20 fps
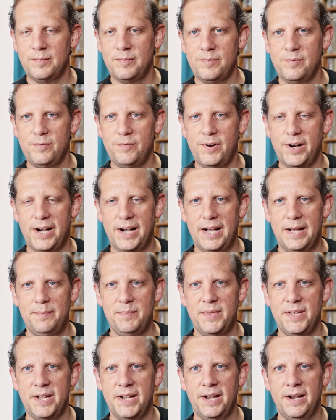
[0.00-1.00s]

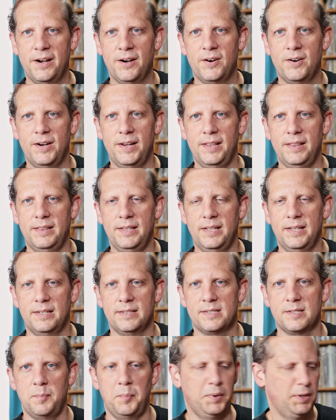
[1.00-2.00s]
vibe there, and
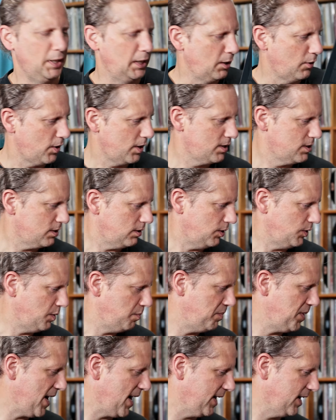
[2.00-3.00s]
then some lyrics on the
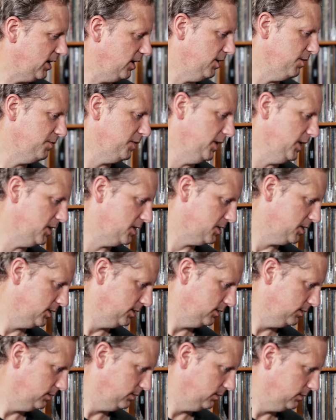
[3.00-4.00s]
back of it.
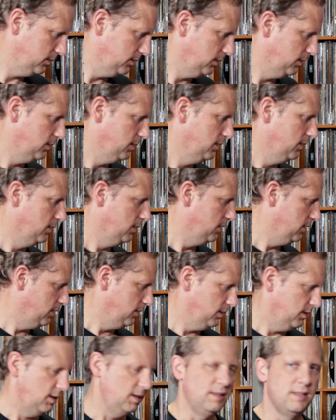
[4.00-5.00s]

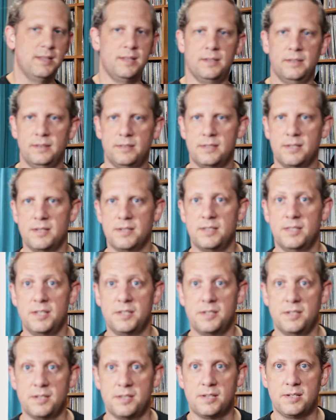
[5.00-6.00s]
And then since
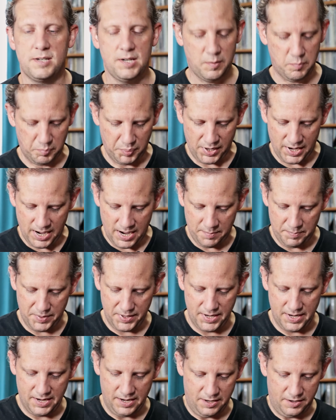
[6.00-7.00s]
this is Sub Pop
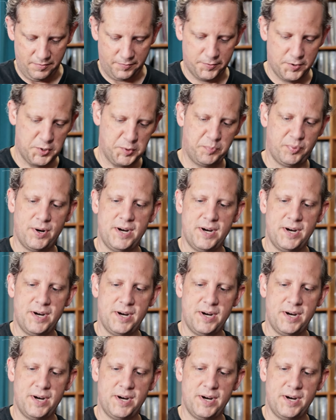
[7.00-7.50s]
in the first